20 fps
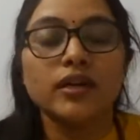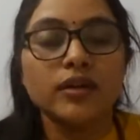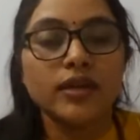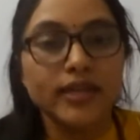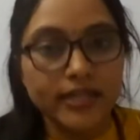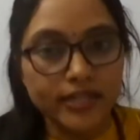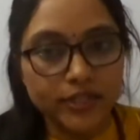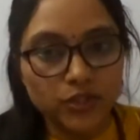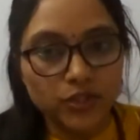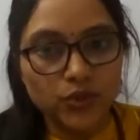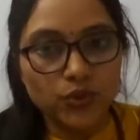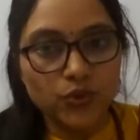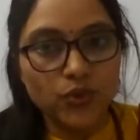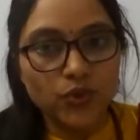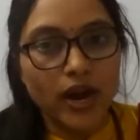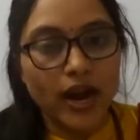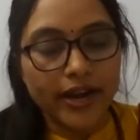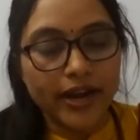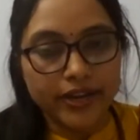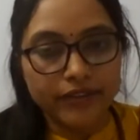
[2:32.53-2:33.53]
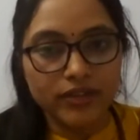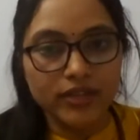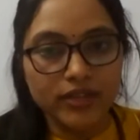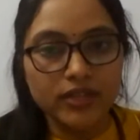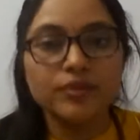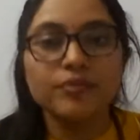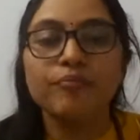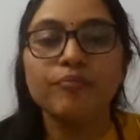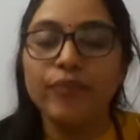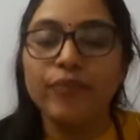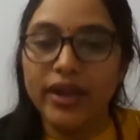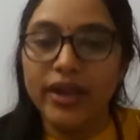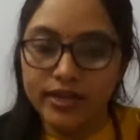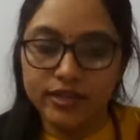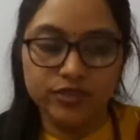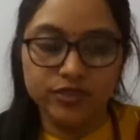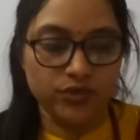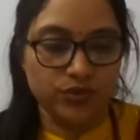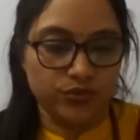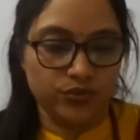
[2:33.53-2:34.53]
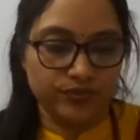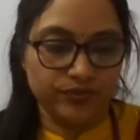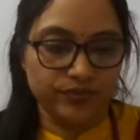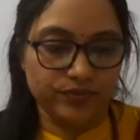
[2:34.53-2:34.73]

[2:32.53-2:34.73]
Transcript: kids too and even parents too.